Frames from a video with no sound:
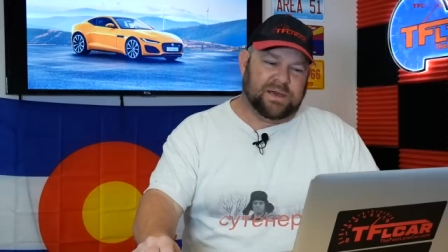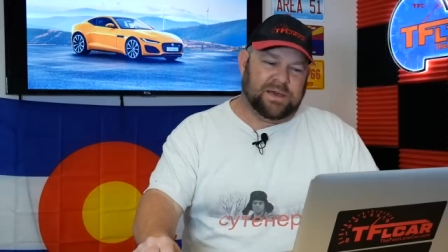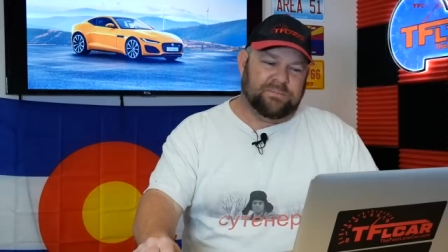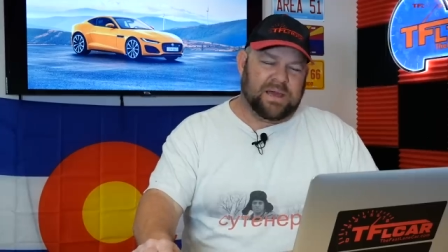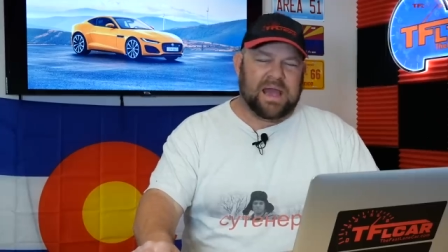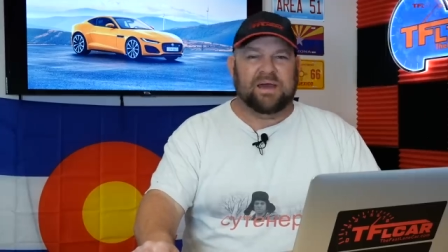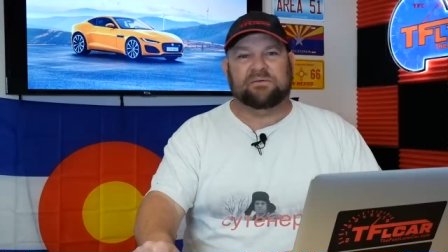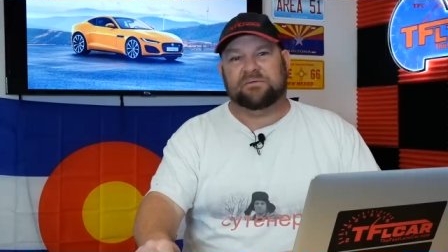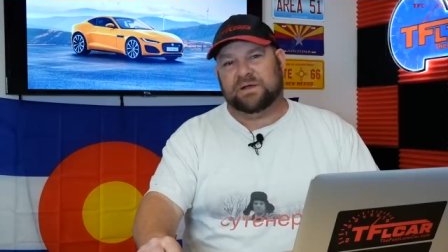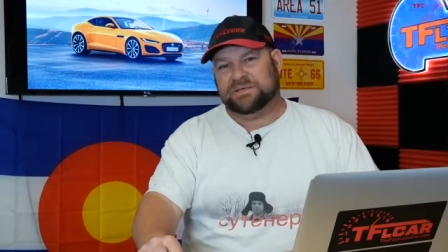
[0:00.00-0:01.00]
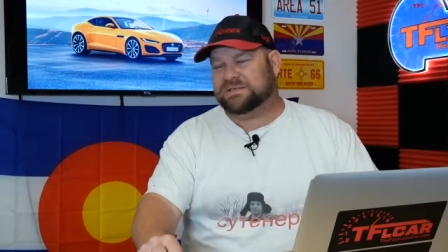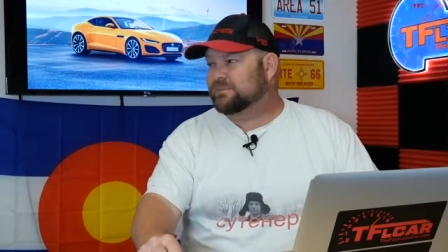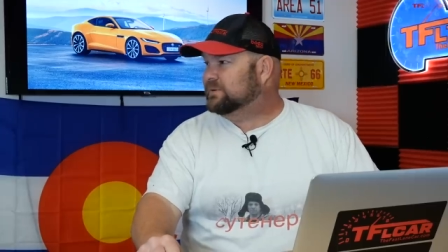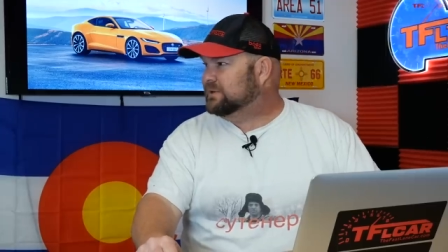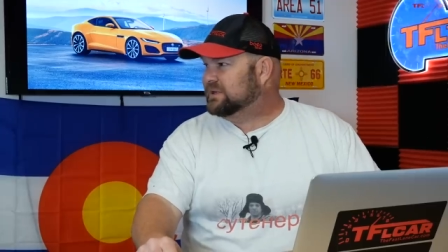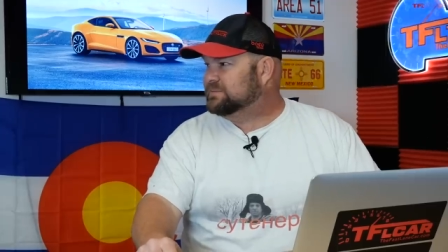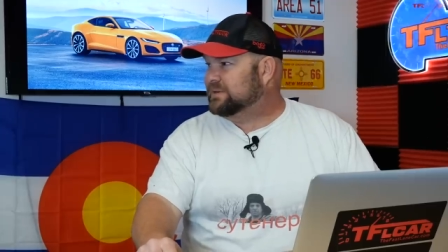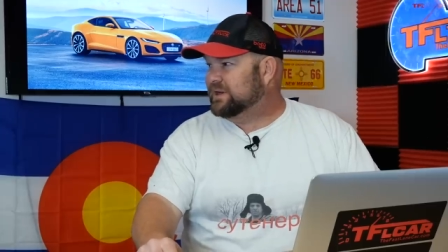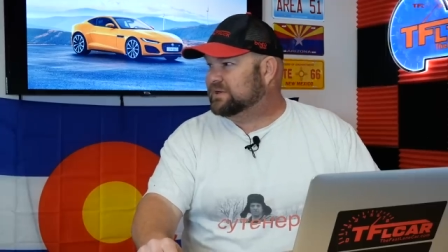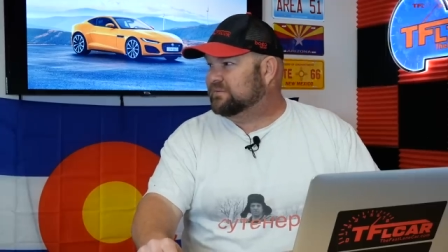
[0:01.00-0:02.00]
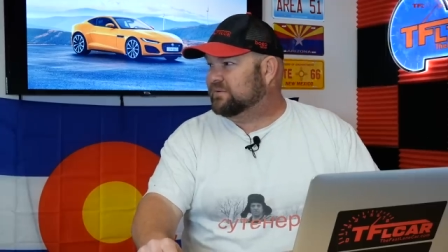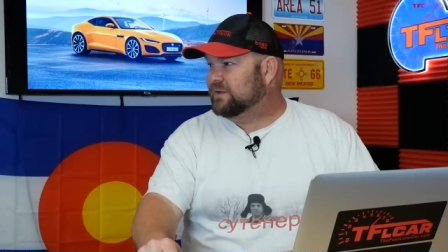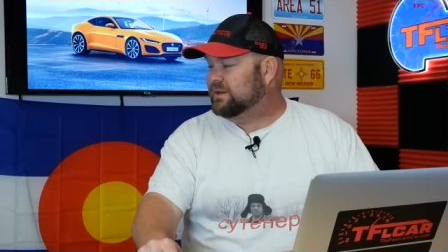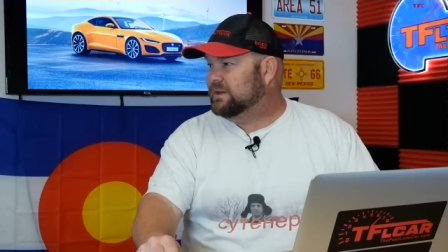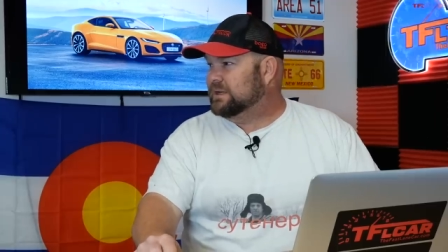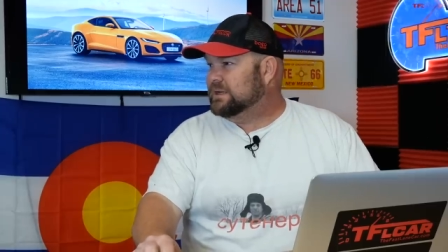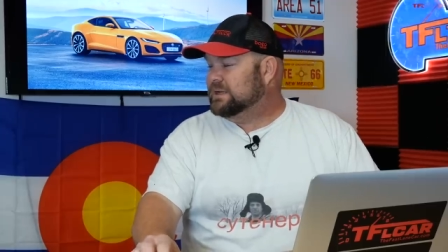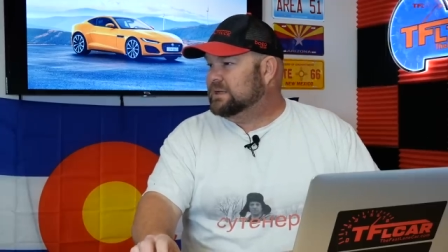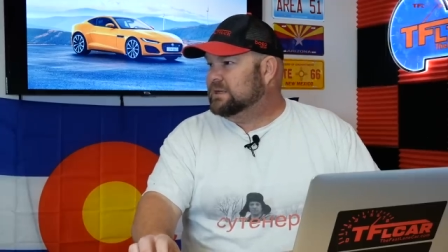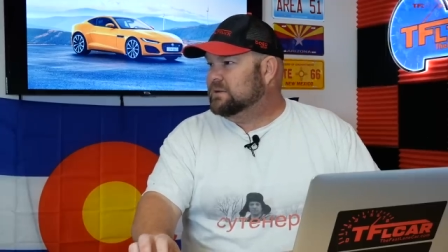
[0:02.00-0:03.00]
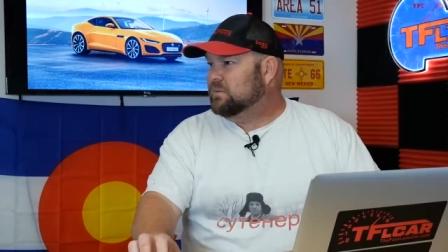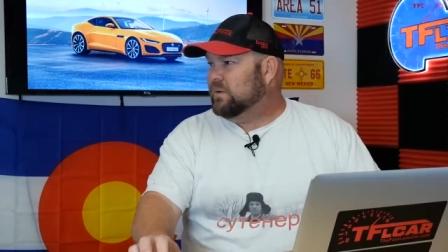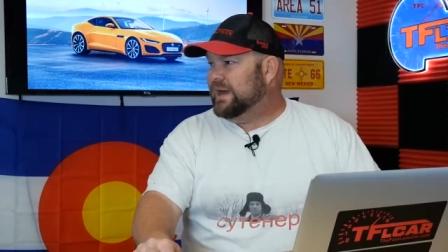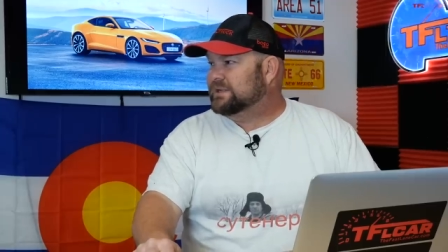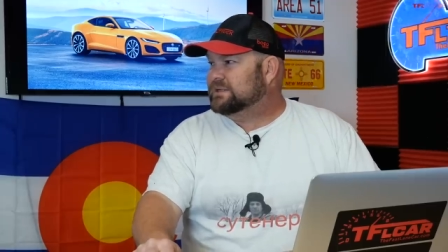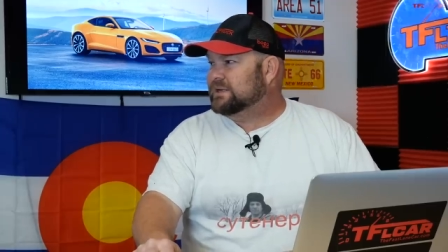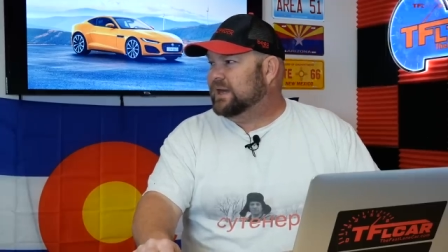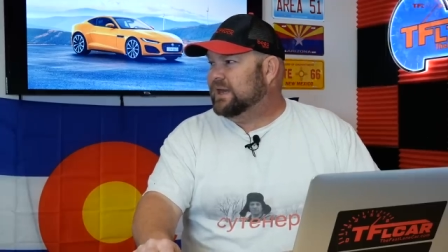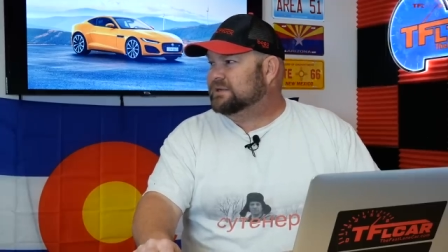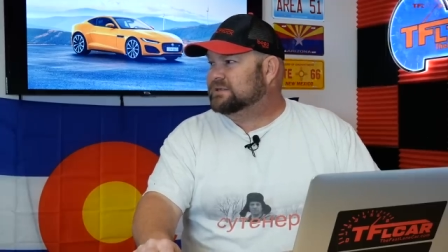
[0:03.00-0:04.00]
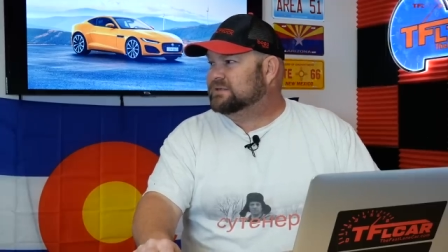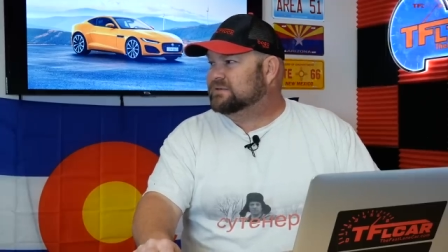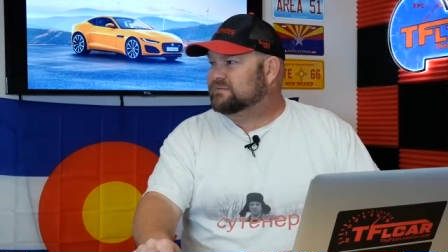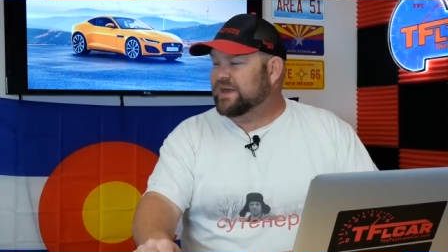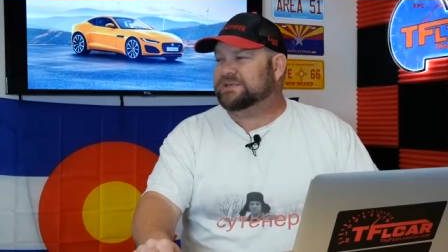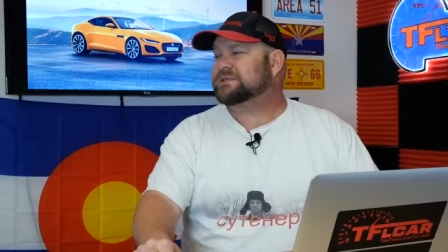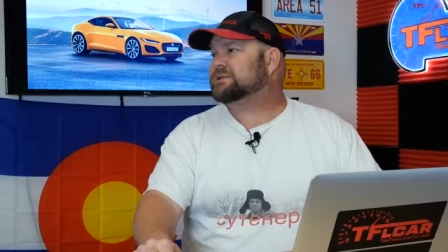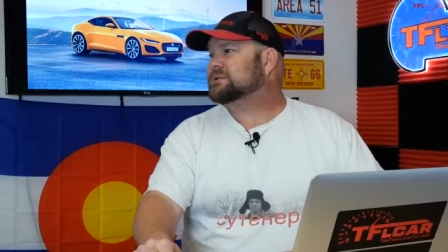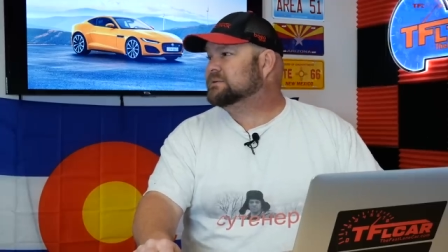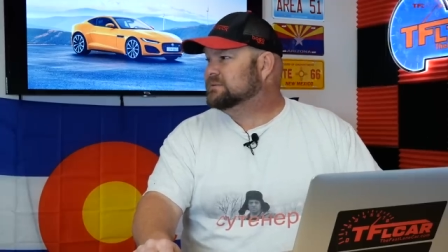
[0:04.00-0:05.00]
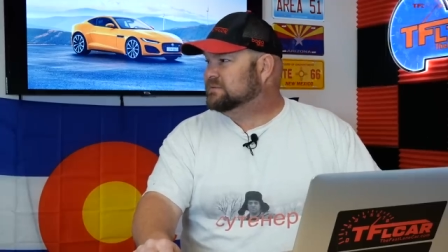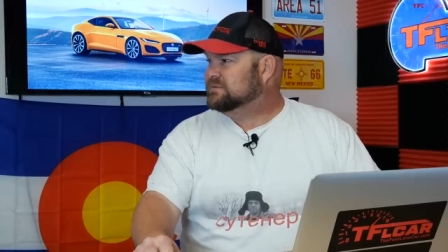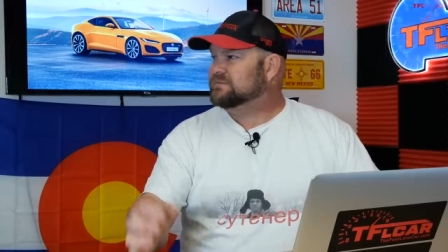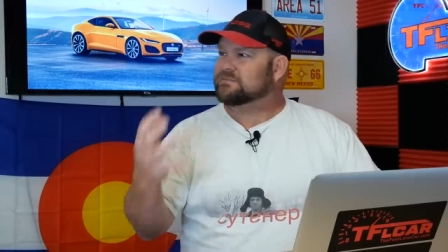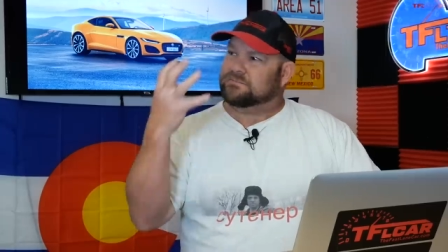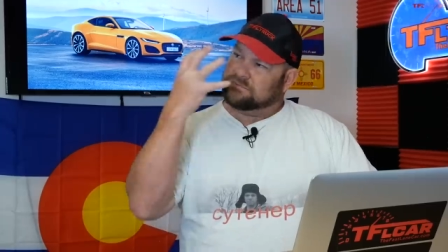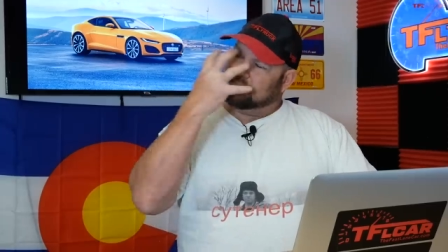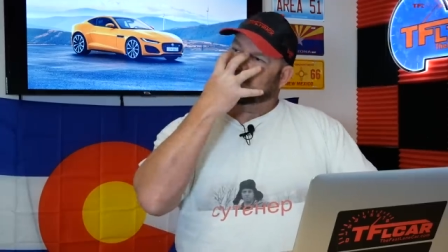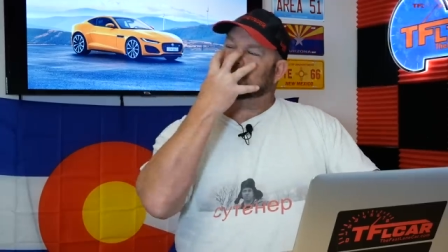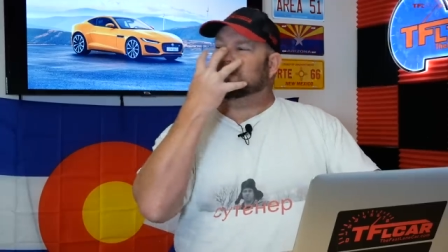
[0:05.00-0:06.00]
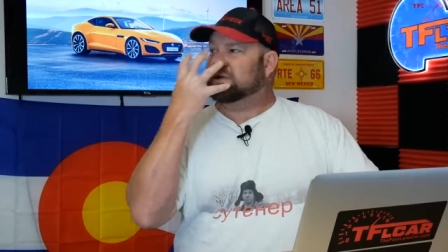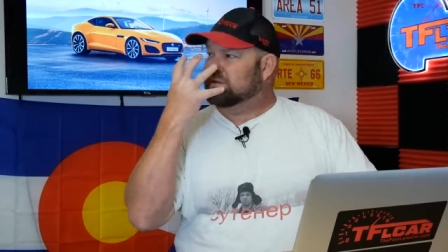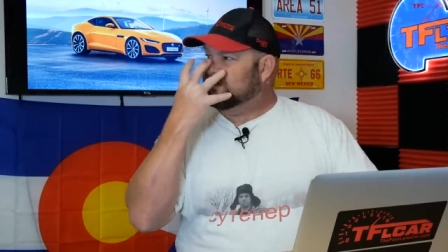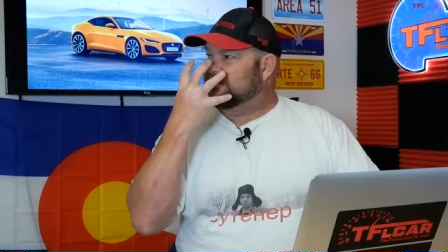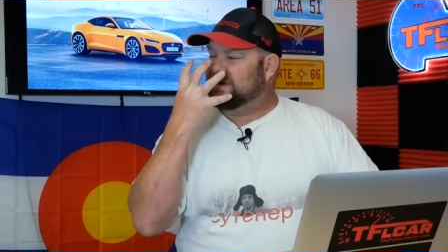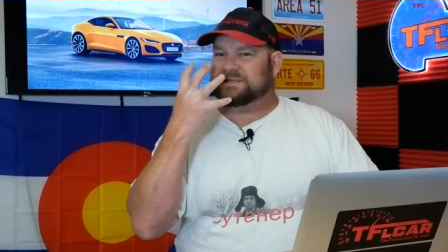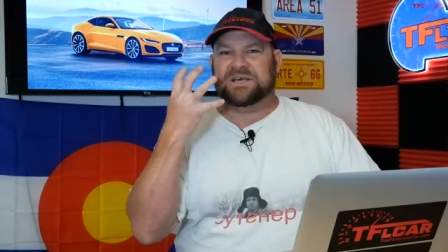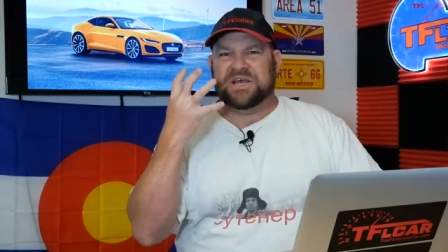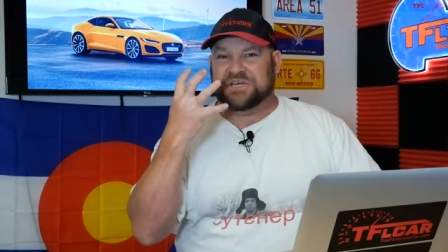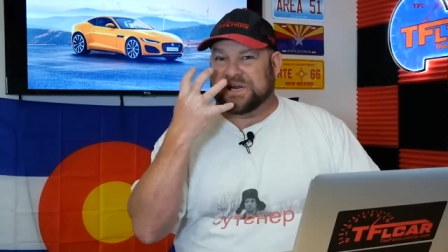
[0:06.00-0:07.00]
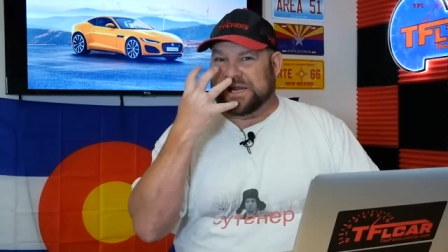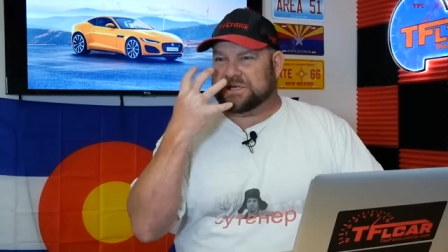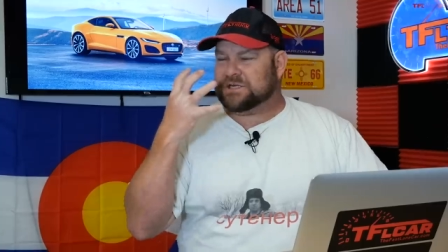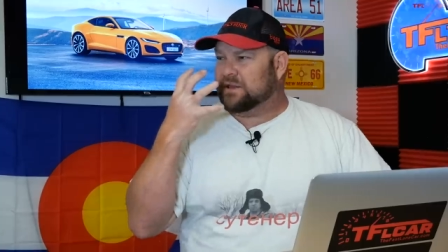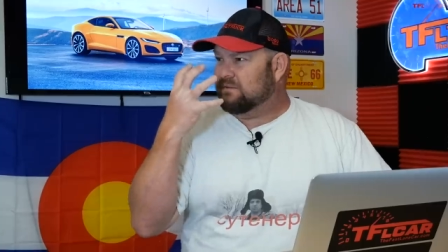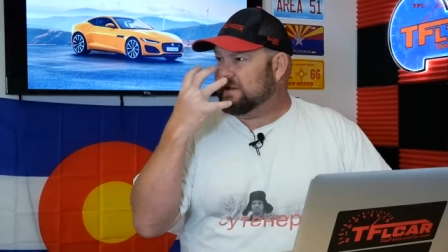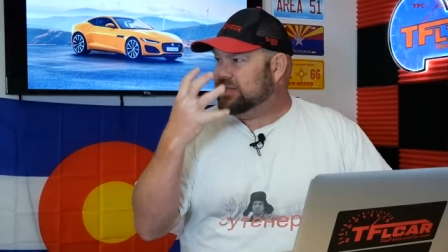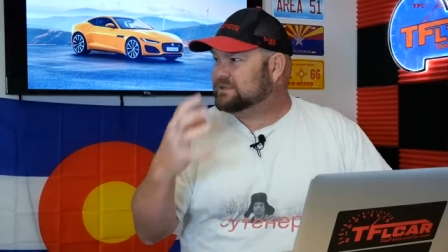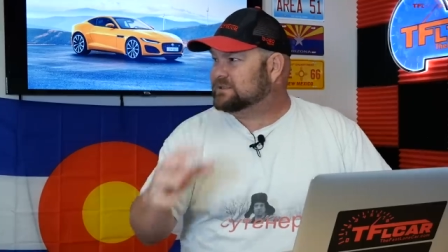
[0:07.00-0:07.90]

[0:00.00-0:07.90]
uh, I have a very simple explanation for it: weight and space. The face, the Gesicht. The no, face. It's